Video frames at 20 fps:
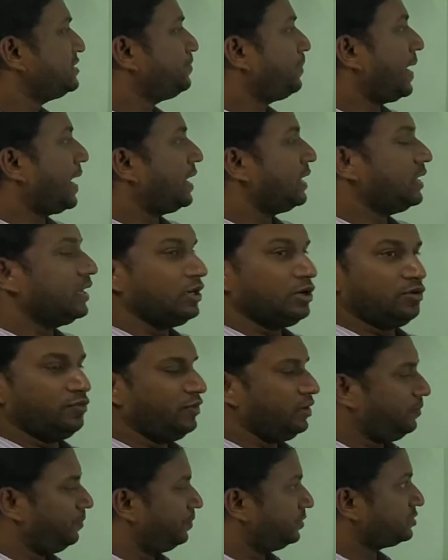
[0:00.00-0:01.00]
parallel
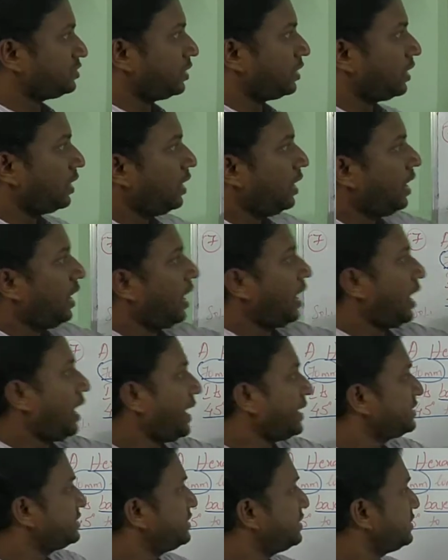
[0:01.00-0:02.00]
to
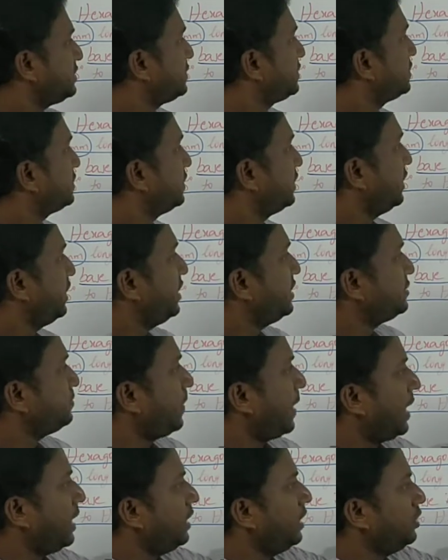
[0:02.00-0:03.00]
axis is
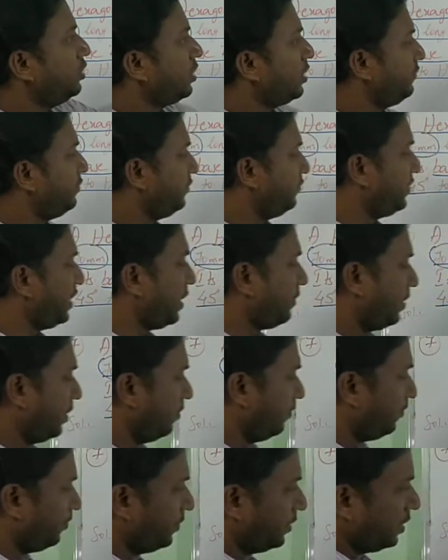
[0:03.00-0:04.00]
parallel to 50
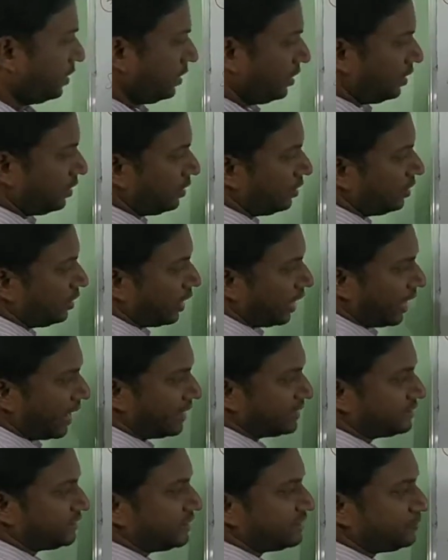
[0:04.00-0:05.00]
mm.
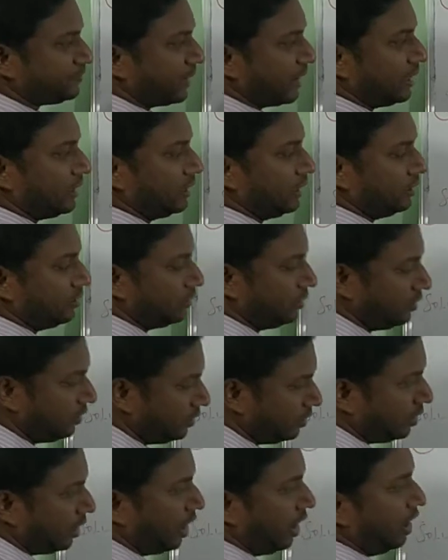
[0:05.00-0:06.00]
Axis parallel.
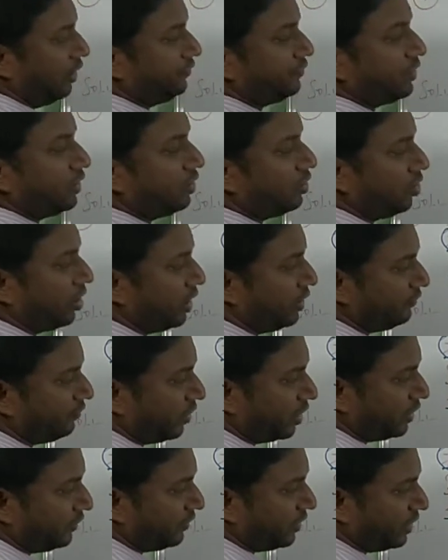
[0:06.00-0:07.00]
After drawing
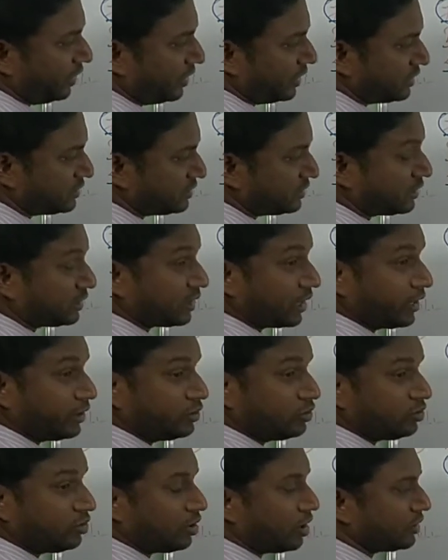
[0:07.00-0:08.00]
45 degrees, try
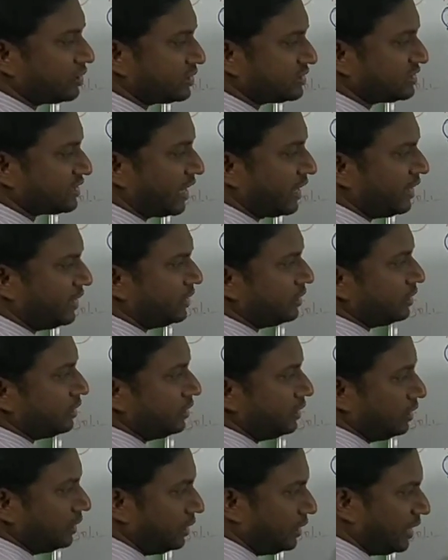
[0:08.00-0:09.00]
to draw the side,
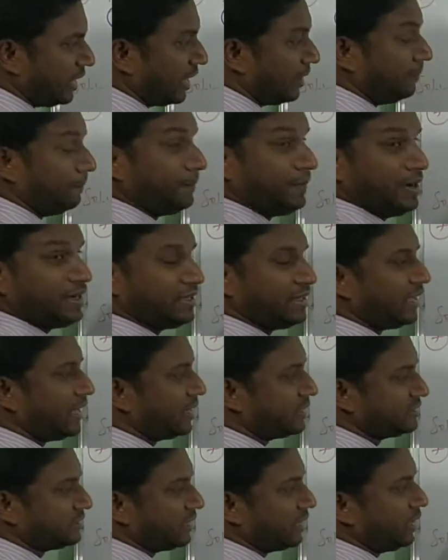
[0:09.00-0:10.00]
complete the
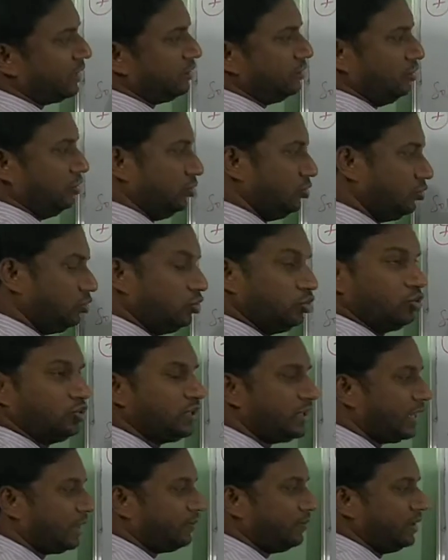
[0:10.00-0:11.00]
hexagon, do
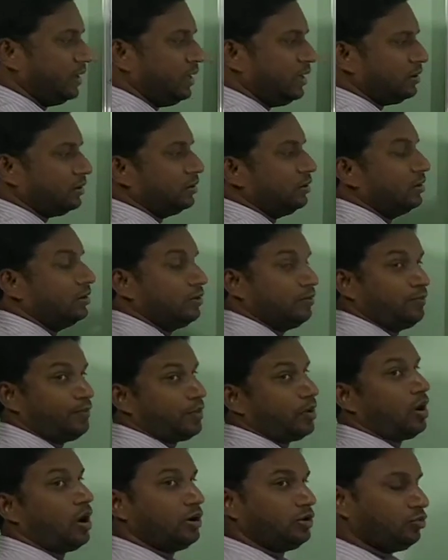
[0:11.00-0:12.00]
the numbering,
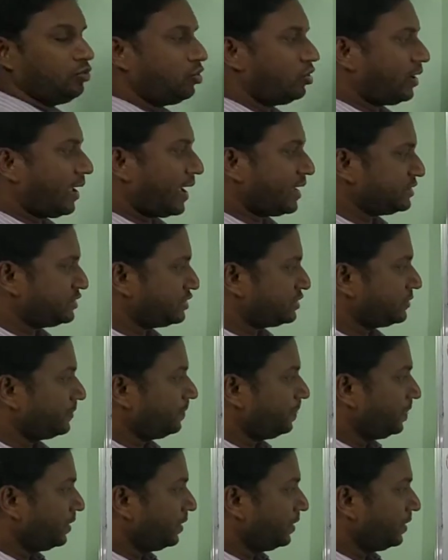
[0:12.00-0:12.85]
plot O dash,